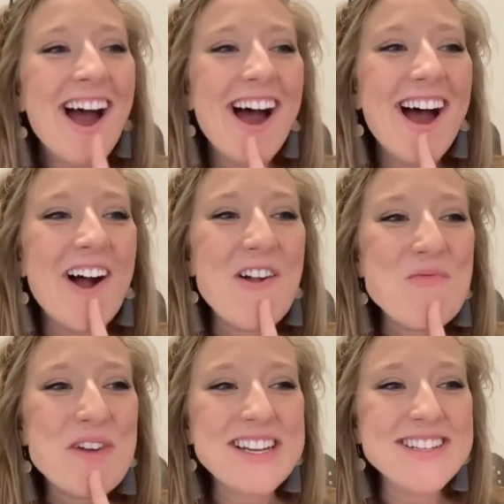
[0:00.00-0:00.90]

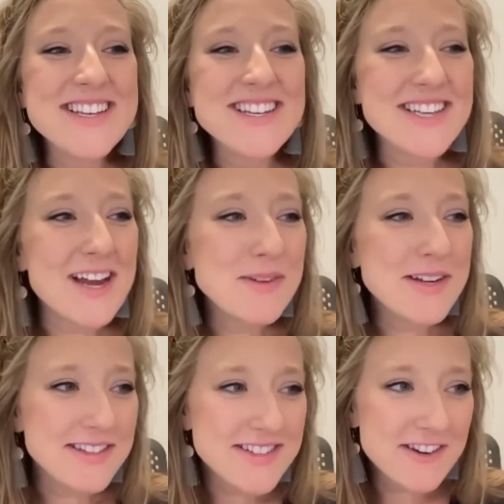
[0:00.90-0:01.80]
Um, but he says, I'm
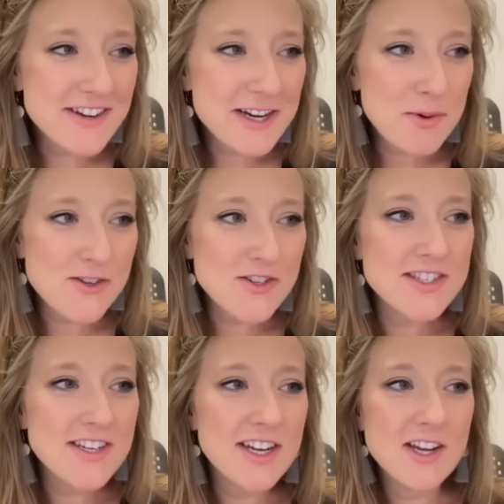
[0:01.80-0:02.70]
considering
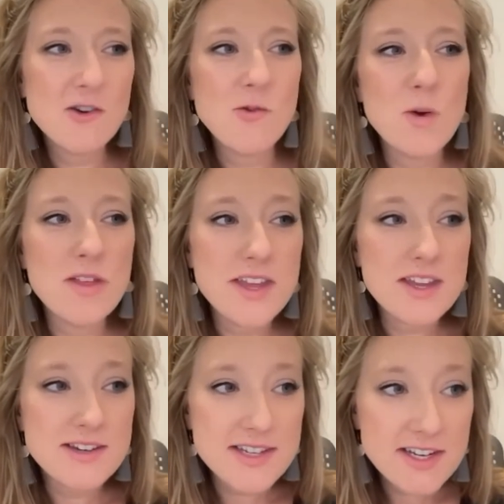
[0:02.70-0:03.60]
purchasing with the
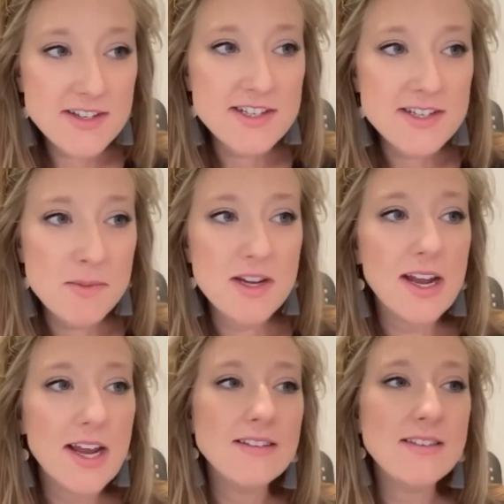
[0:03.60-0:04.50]
intent to be
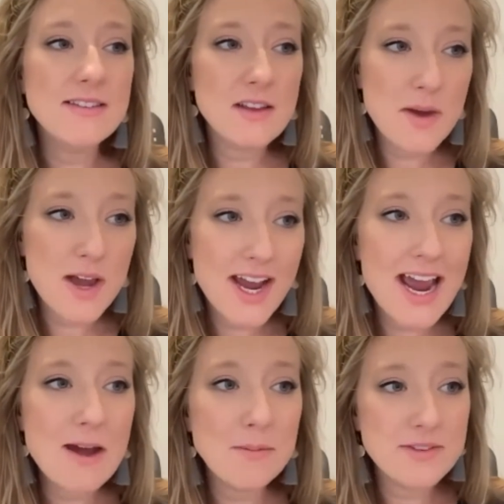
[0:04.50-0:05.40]
a semi
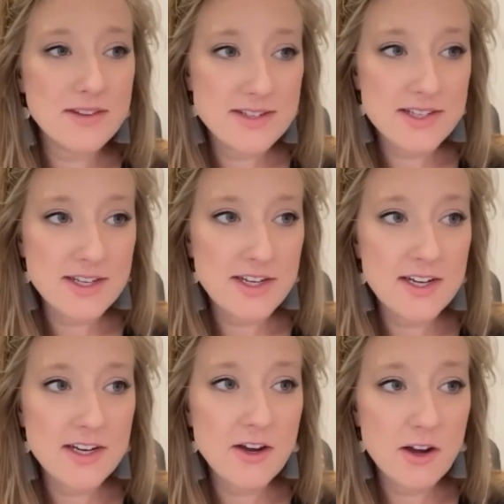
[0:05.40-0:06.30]

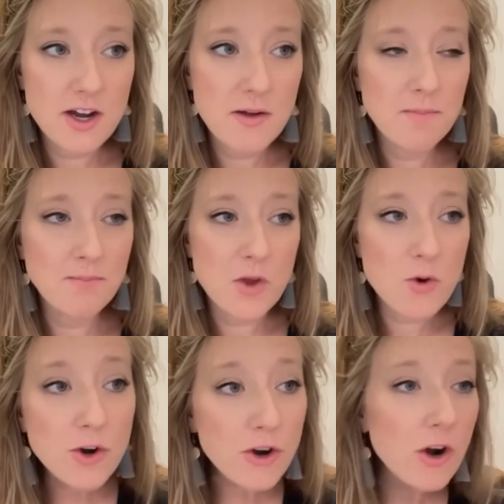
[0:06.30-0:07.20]
absentee um,
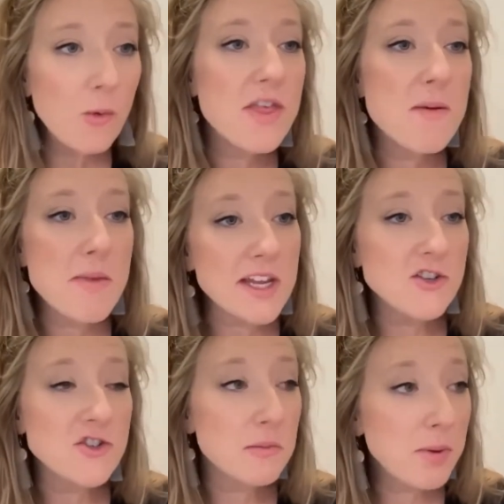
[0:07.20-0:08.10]
owner with a
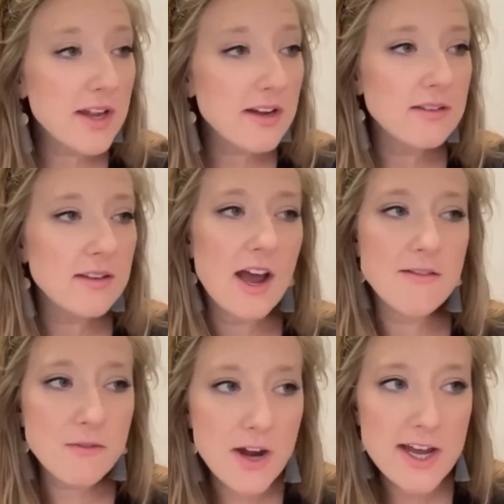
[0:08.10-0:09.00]
manager in place.
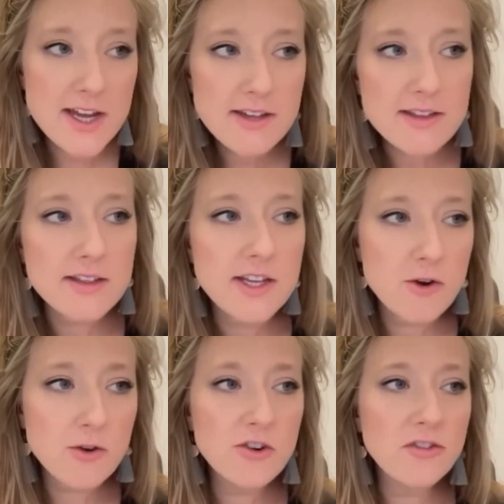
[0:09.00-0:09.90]
I've read that the
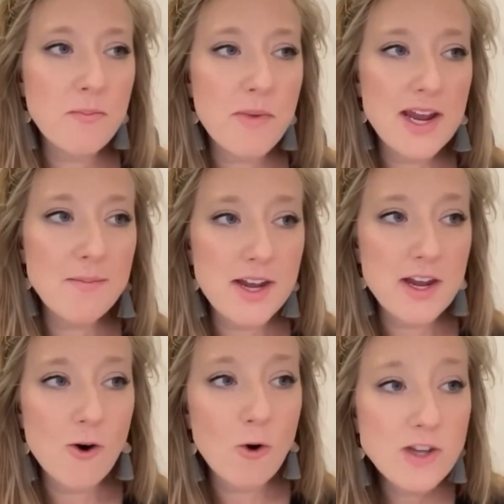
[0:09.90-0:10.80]
owners may
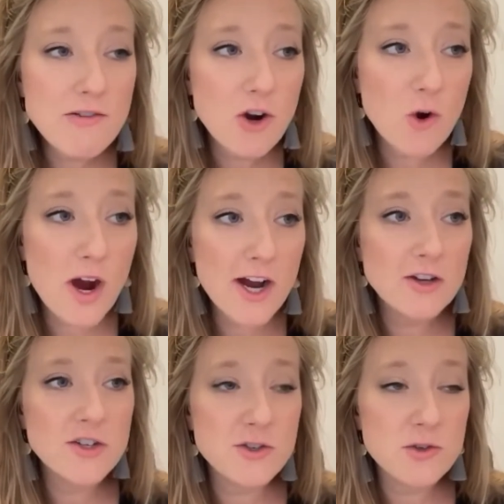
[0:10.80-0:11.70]
be only
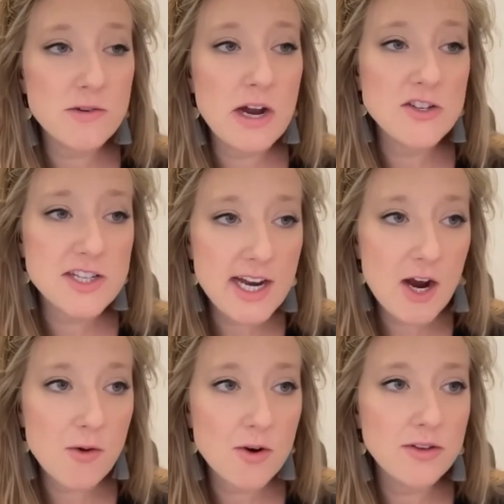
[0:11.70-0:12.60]
required to do around 10
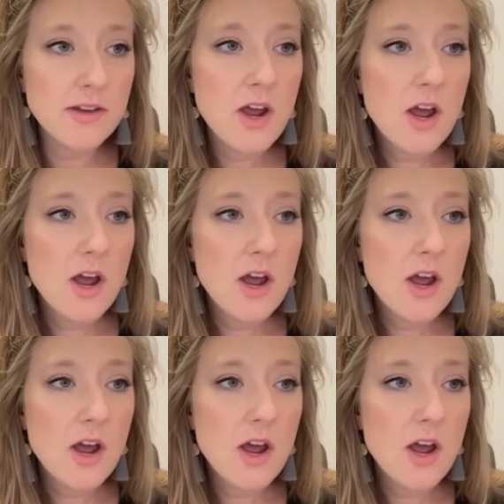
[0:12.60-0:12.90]
hours